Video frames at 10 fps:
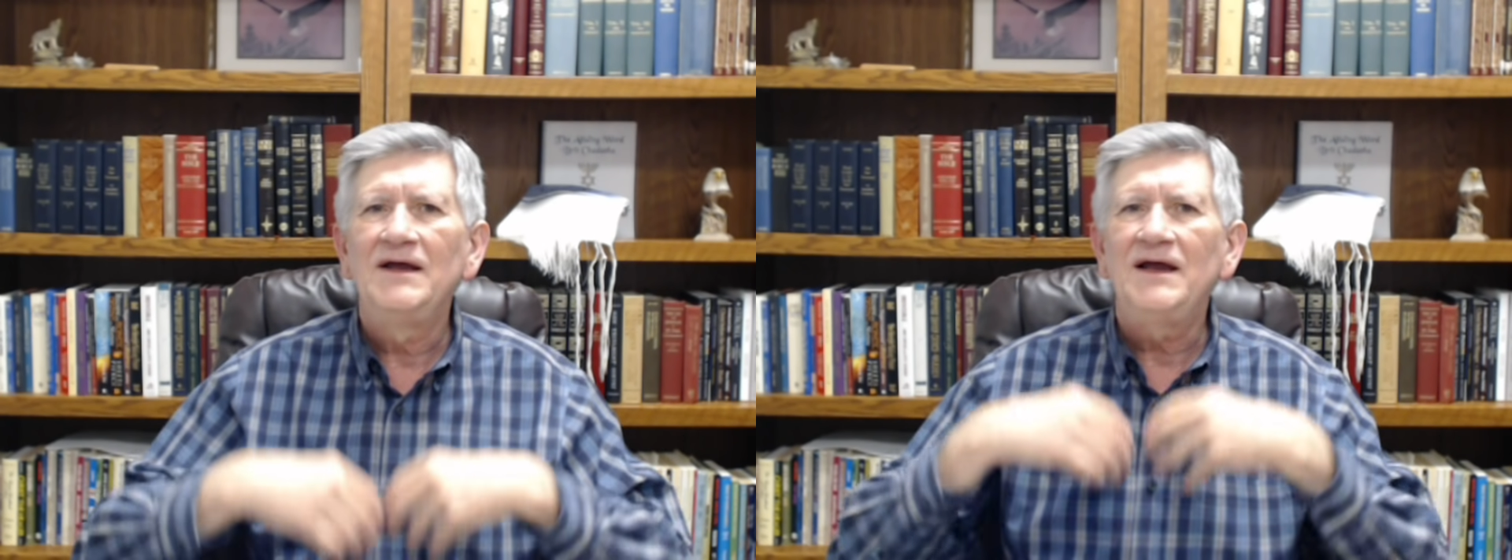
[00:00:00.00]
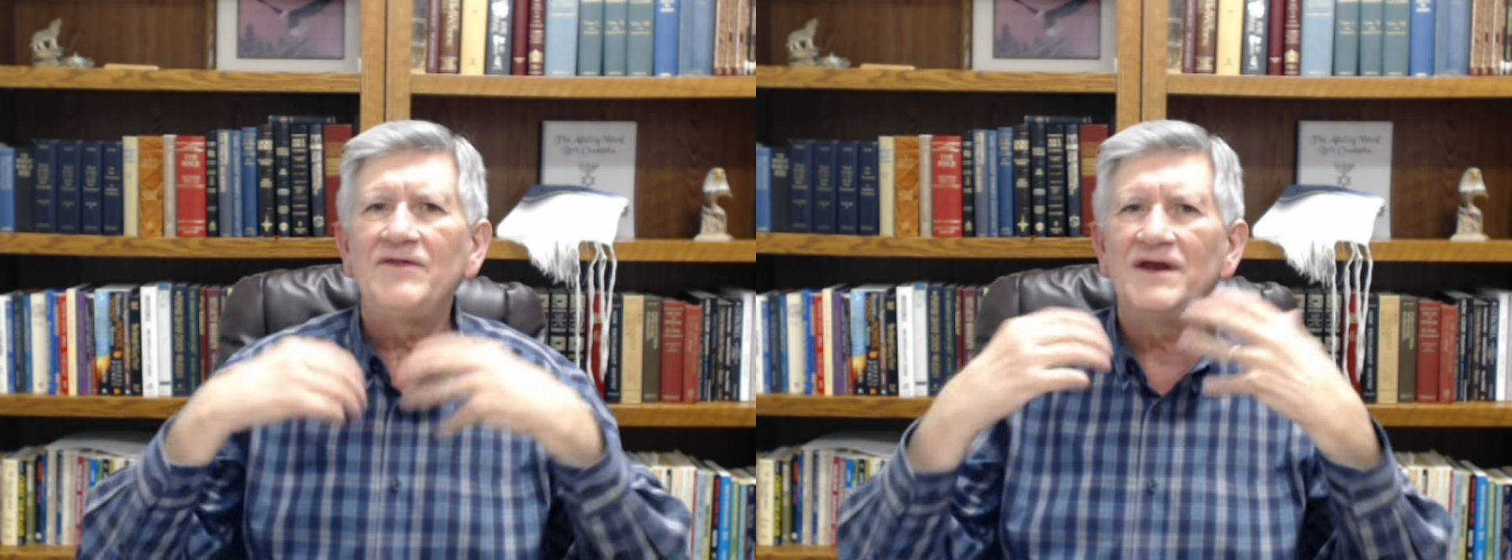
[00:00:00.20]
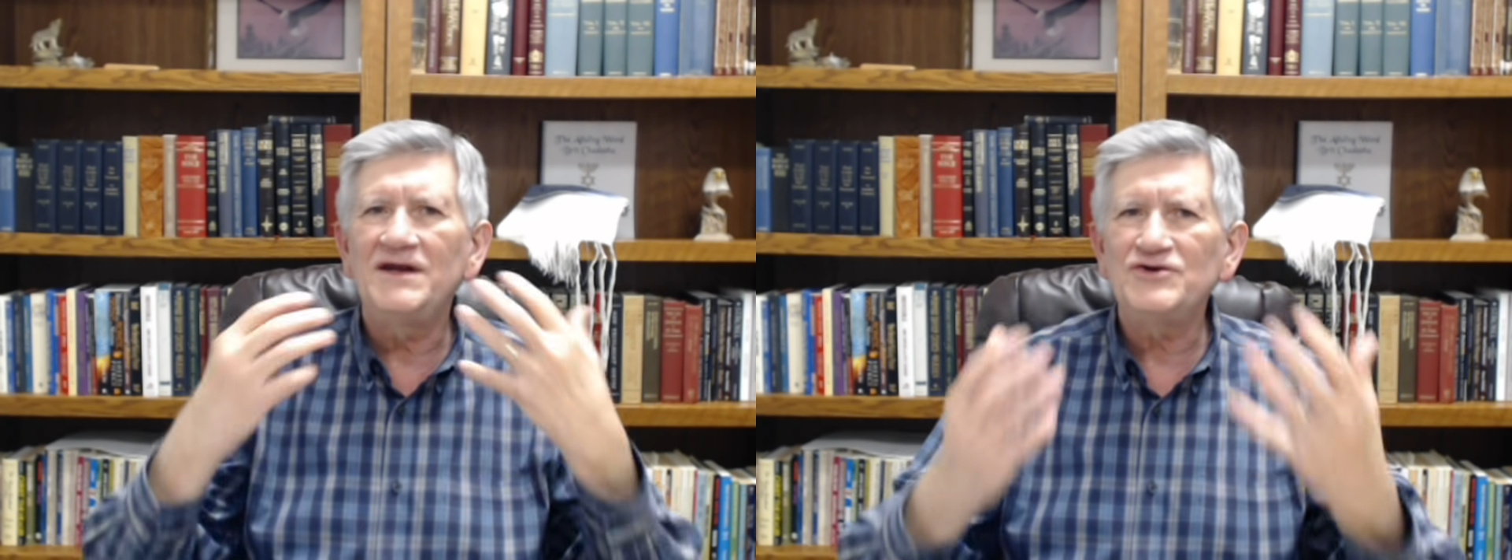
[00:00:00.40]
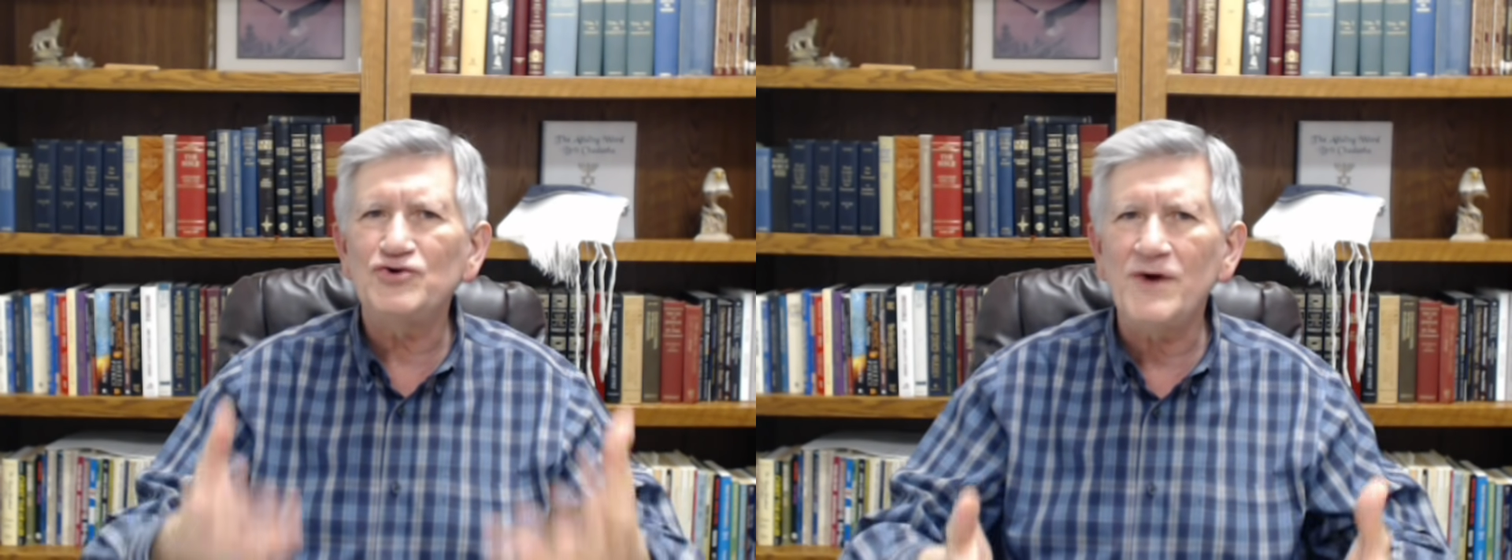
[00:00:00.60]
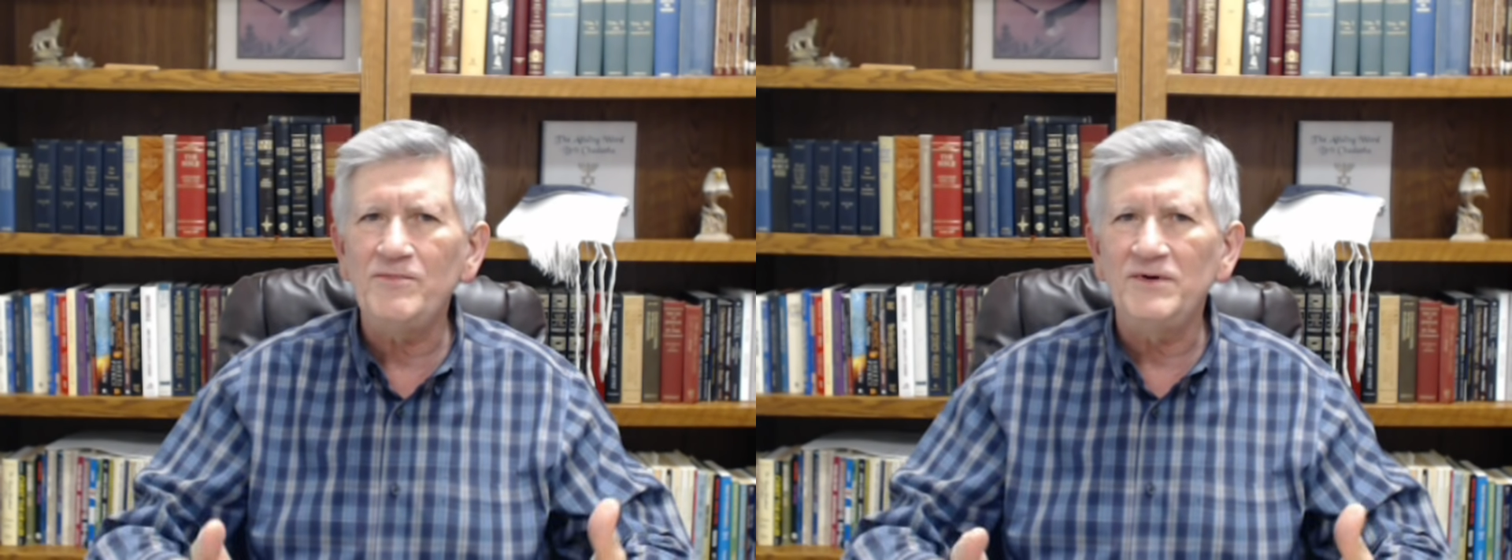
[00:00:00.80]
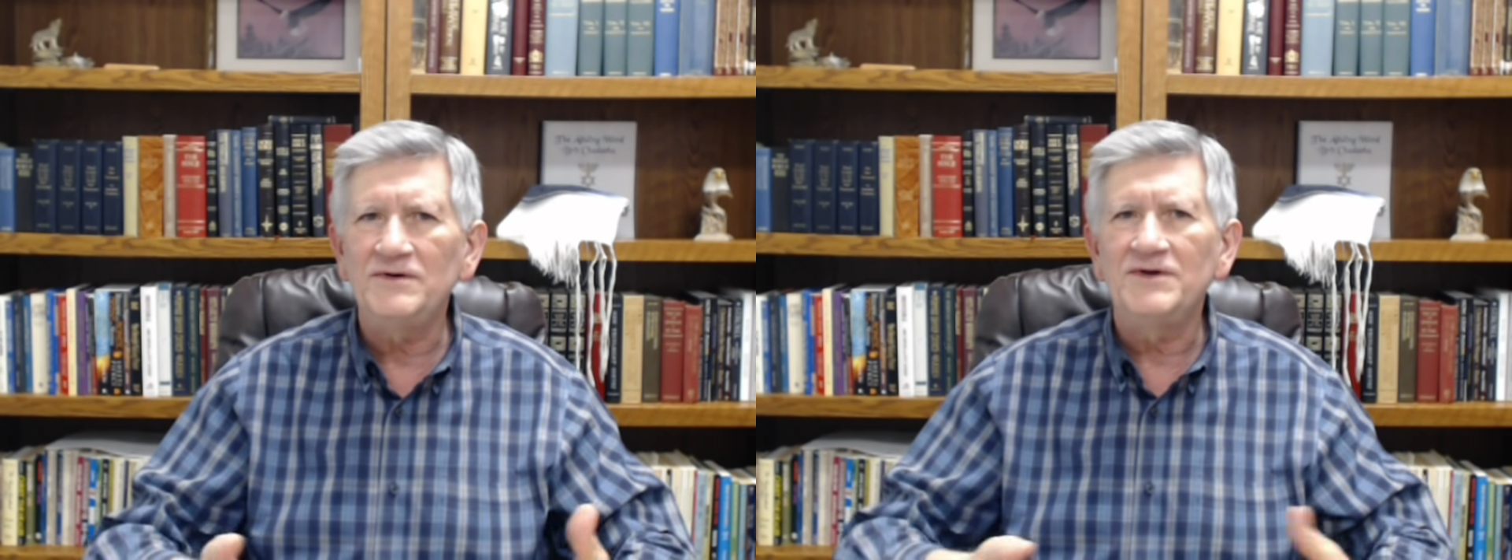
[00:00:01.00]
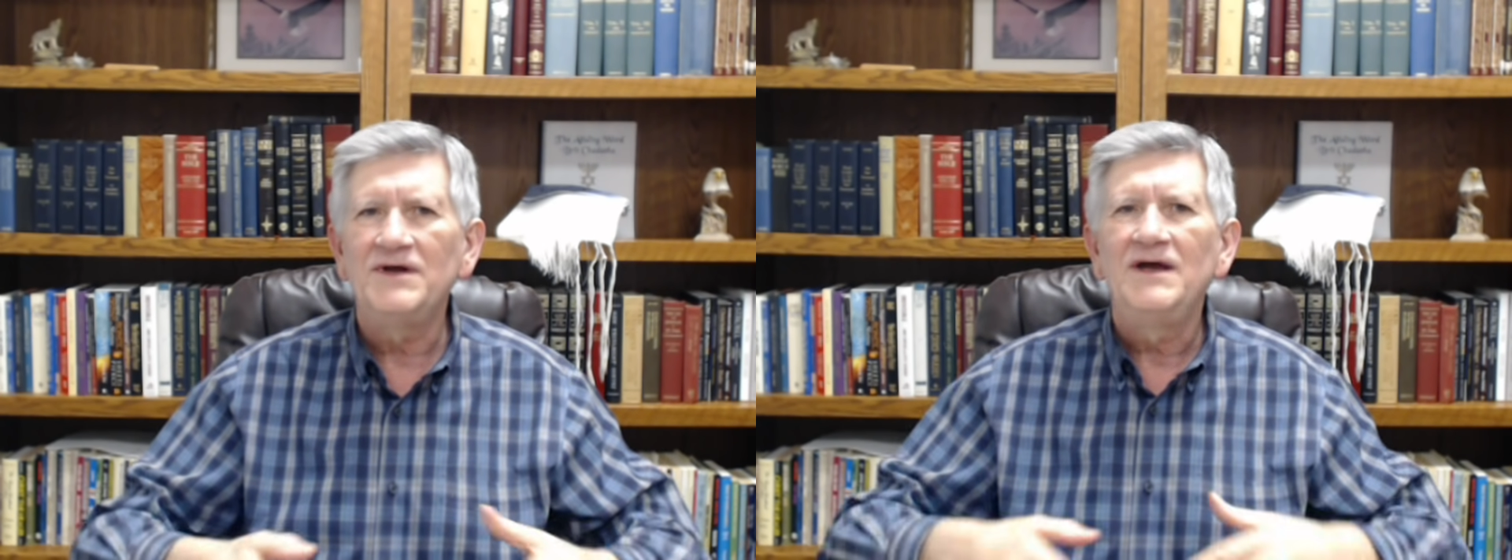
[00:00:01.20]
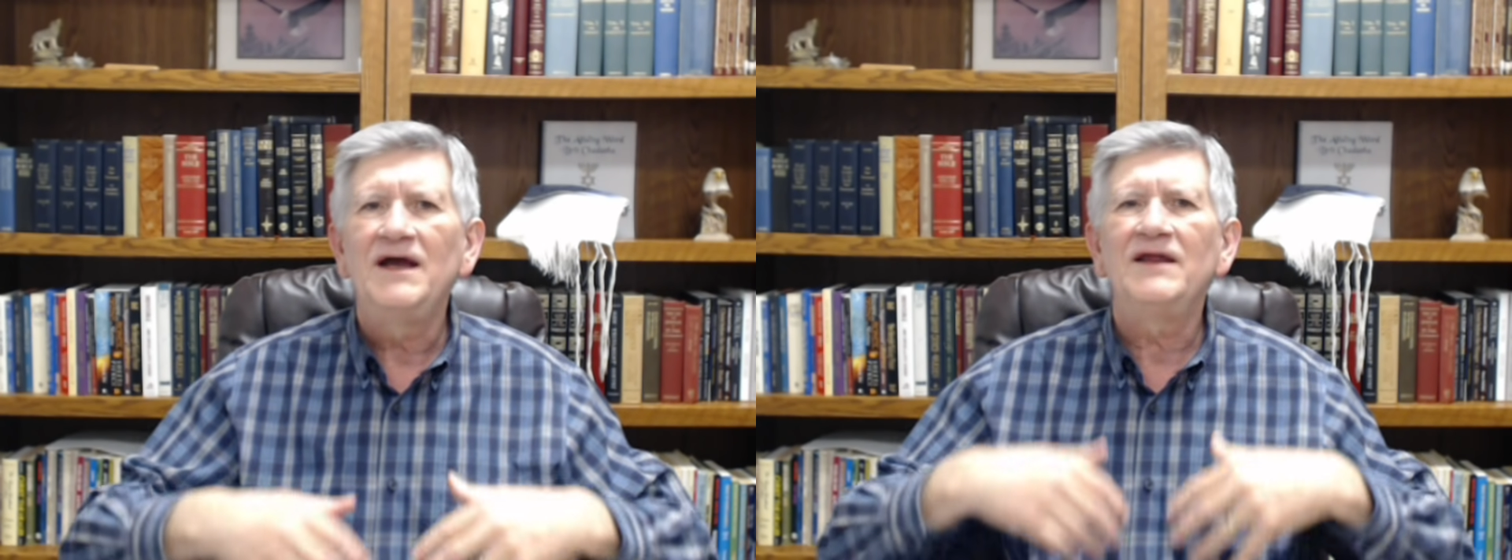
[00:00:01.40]
and then it tripled,
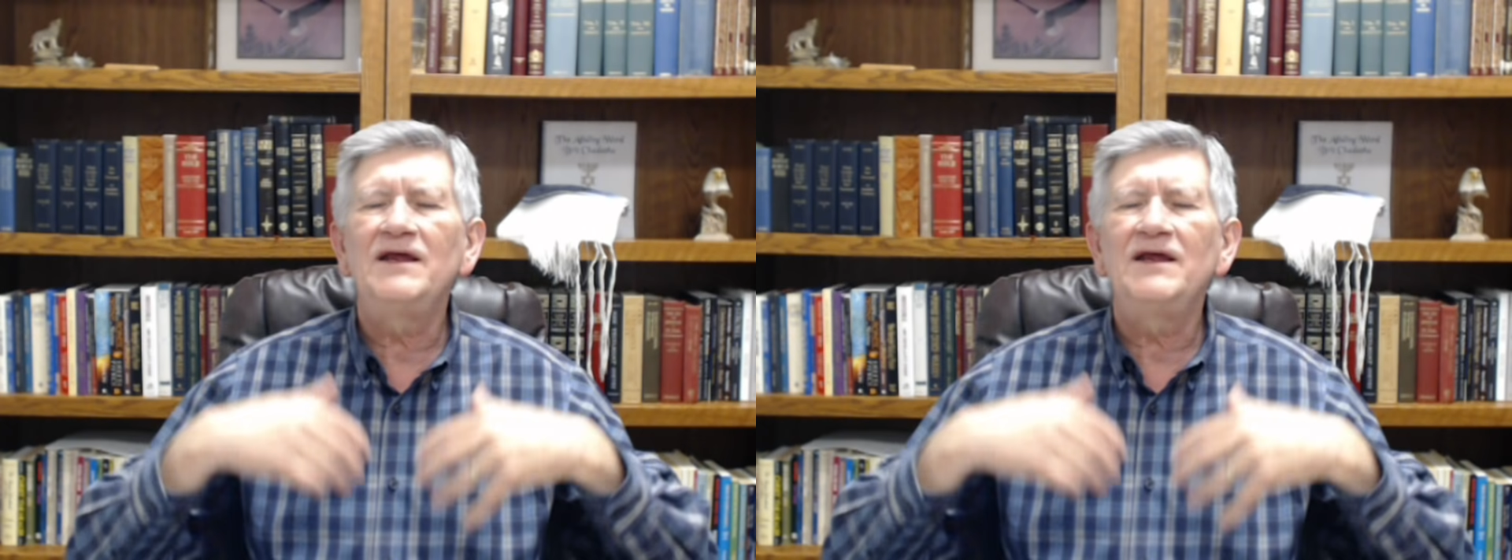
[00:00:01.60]
and then